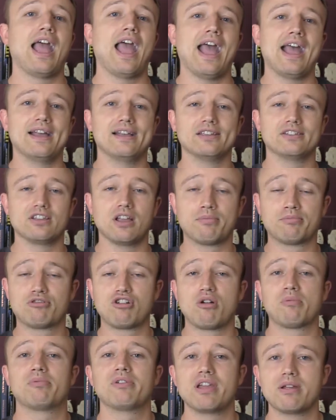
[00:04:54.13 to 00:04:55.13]
as
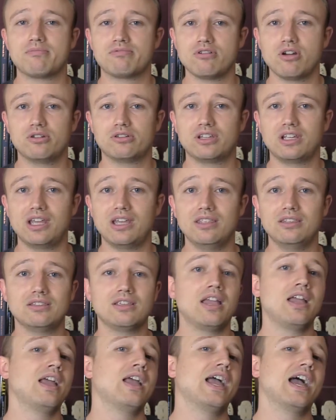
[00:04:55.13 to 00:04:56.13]
appropriate proteins
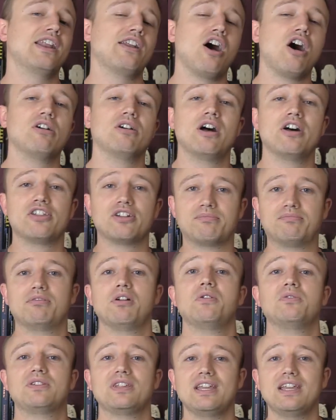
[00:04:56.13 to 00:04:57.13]
and all other
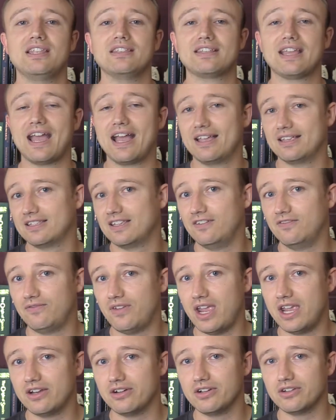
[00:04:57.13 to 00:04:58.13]
proteins as
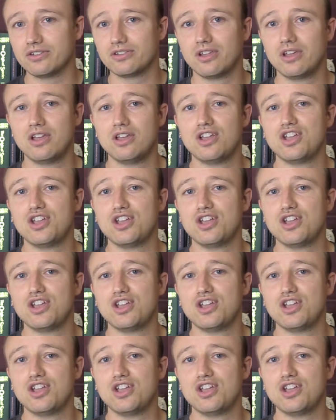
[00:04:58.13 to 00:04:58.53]
invaders.